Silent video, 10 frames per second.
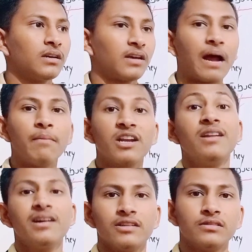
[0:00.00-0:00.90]
grammar
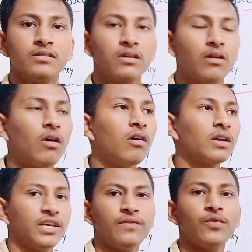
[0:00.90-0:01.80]
learner,
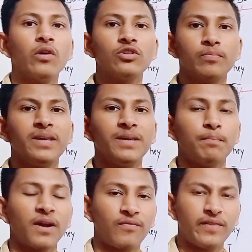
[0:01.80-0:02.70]
or if you want to be
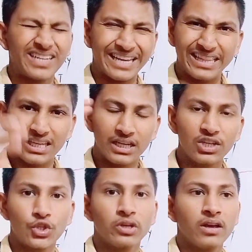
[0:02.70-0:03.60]
perfect in
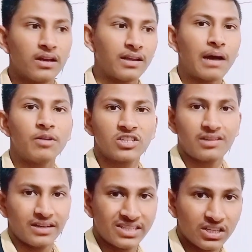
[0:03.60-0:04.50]
English grammar
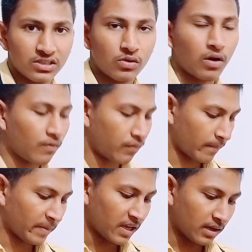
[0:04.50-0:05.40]
structures of
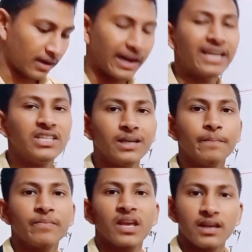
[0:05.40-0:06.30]

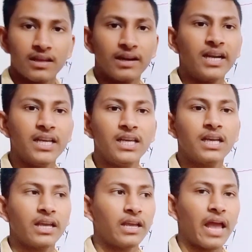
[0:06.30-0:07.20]
writing,
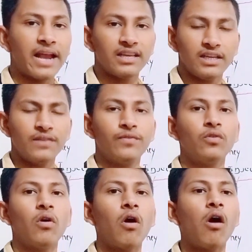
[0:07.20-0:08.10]
reading, and if you
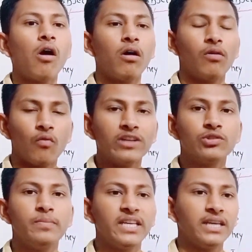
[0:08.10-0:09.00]
want to
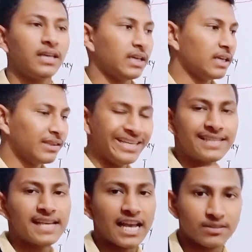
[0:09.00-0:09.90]
be in
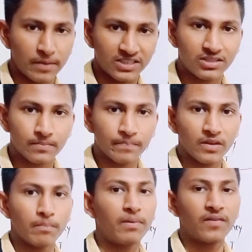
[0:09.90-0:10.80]
these aspects
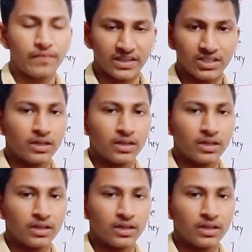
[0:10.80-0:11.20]
perfect,